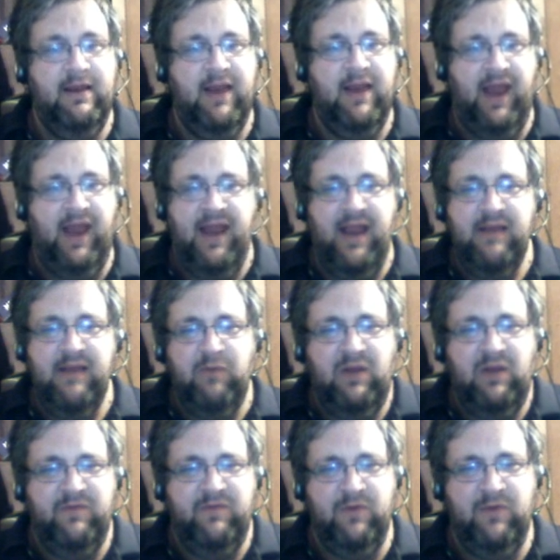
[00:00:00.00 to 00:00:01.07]
And well,
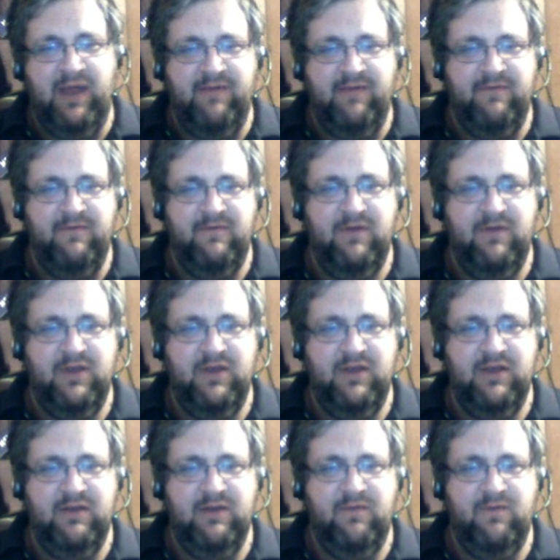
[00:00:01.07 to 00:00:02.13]
if you have
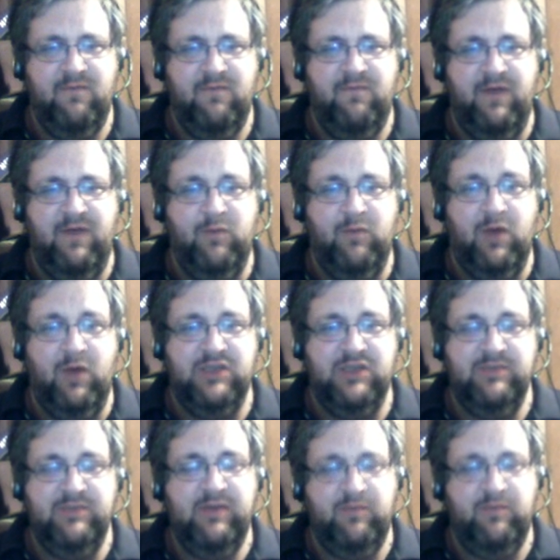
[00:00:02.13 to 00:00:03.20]
fun watching
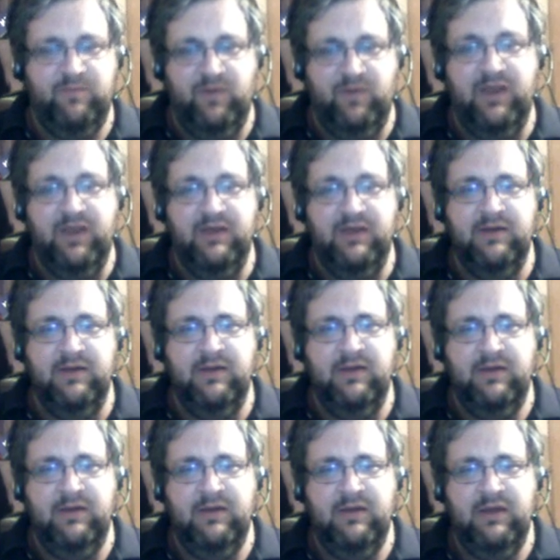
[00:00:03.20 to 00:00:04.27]
me, we can
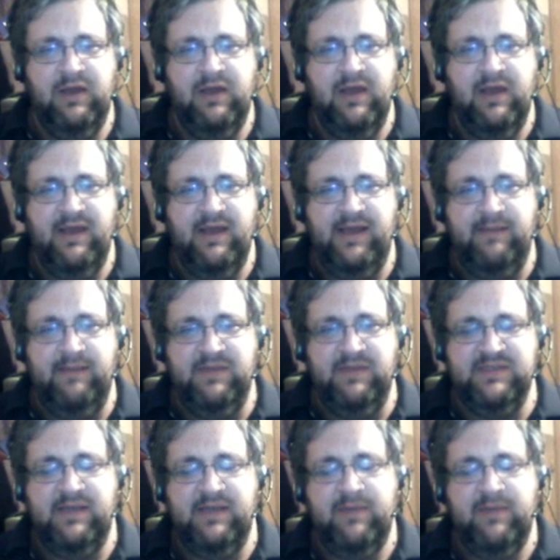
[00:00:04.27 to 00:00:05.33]
keep
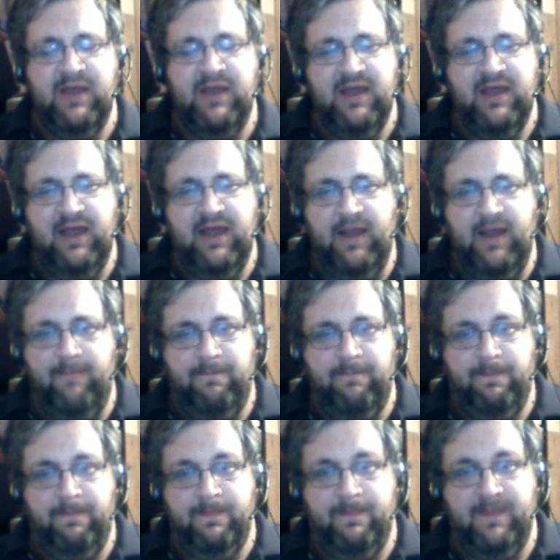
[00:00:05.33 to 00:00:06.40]
this up. Uh,
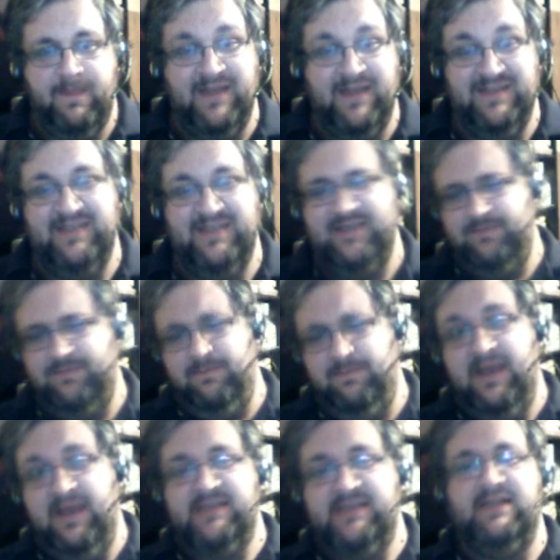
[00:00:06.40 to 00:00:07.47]
like this is
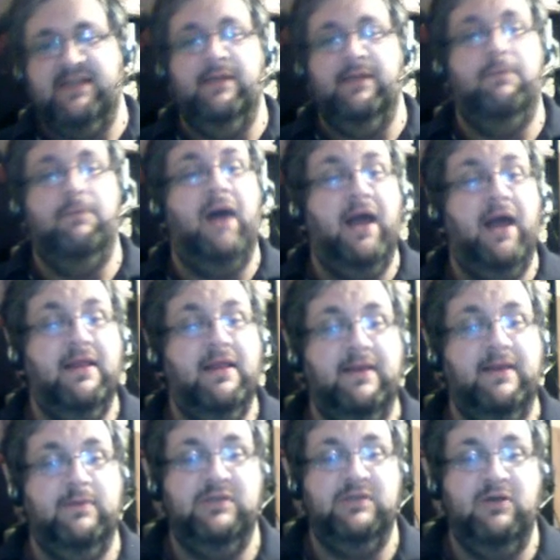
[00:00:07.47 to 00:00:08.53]
basically a pilot
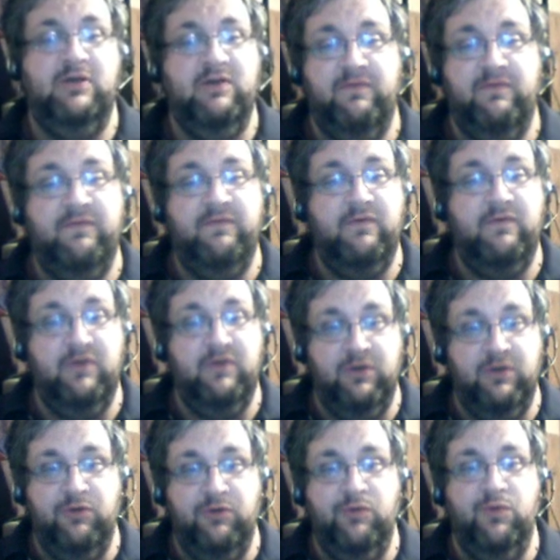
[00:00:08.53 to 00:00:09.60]
episode. If
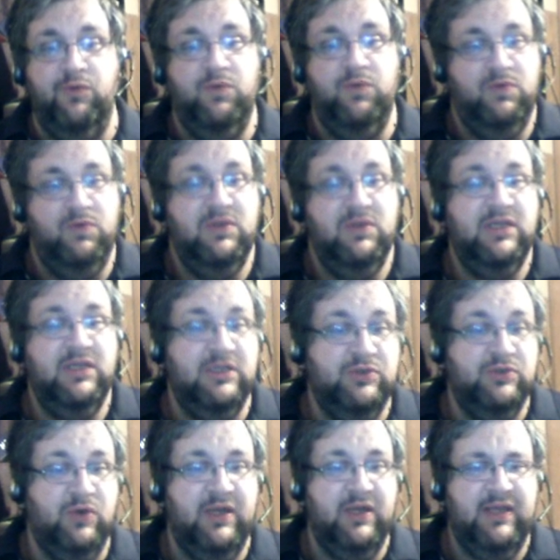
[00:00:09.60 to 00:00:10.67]
you
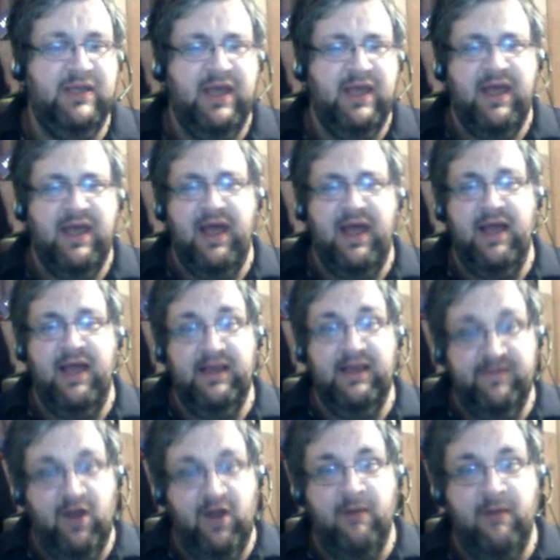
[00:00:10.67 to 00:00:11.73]
enjoy it, leave a
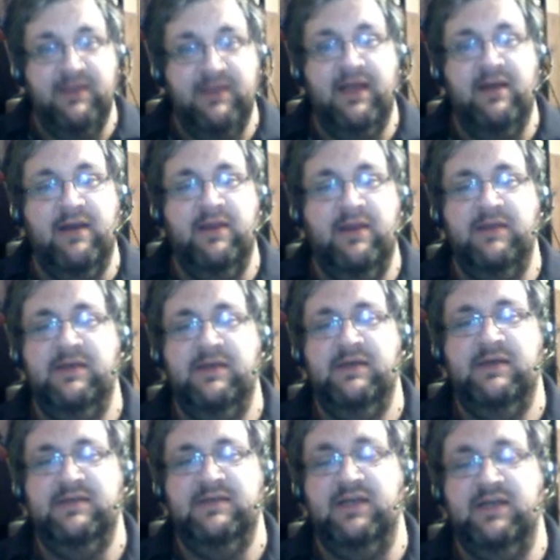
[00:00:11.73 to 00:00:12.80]
comment down in the
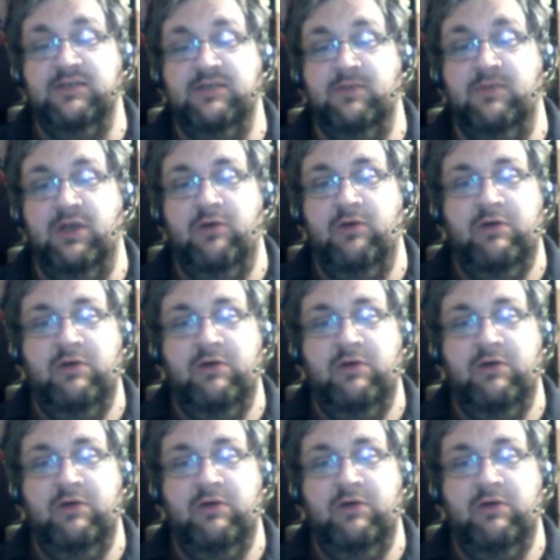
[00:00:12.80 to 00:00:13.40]
section below.